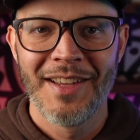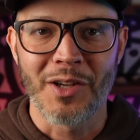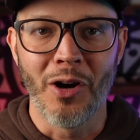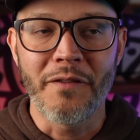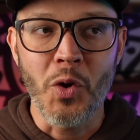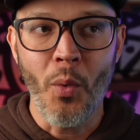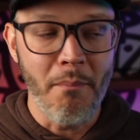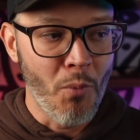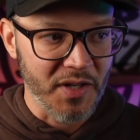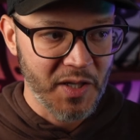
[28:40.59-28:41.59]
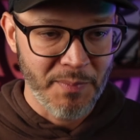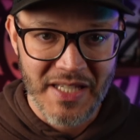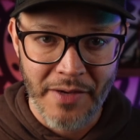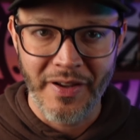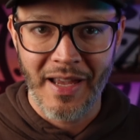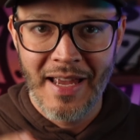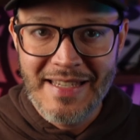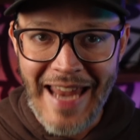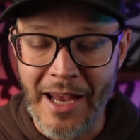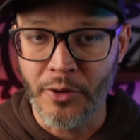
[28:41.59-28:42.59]
So if you want more specific,
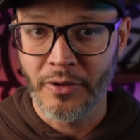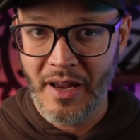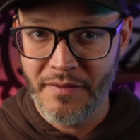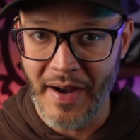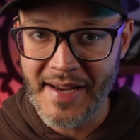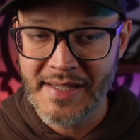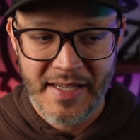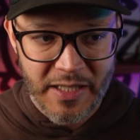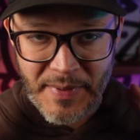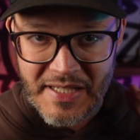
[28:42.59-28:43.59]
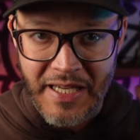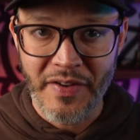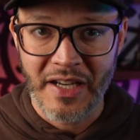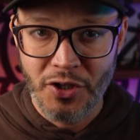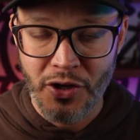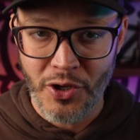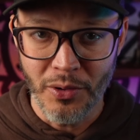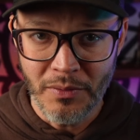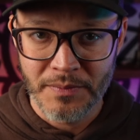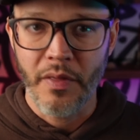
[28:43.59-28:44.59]
tailored advice specific to
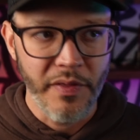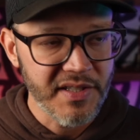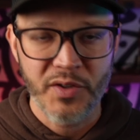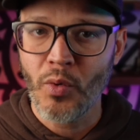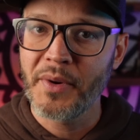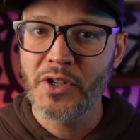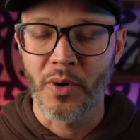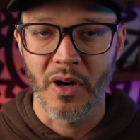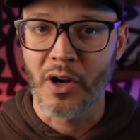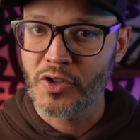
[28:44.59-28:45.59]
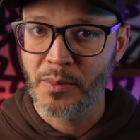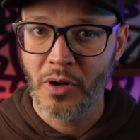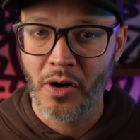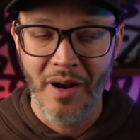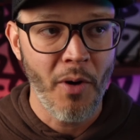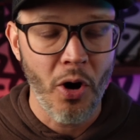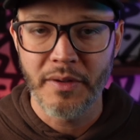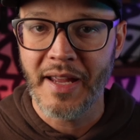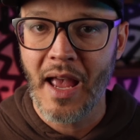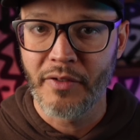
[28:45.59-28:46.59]
you, this is what we do in our coaching program all
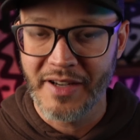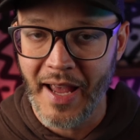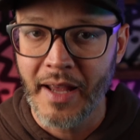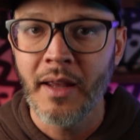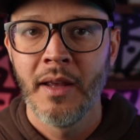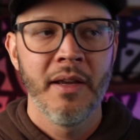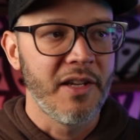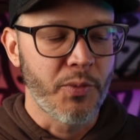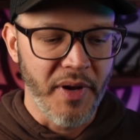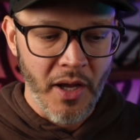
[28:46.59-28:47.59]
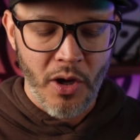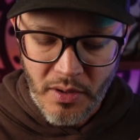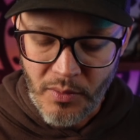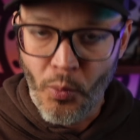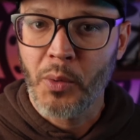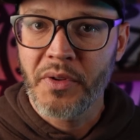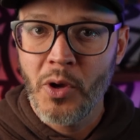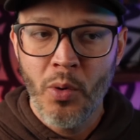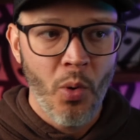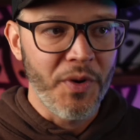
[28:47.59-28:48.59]
day, every day, is we work with you.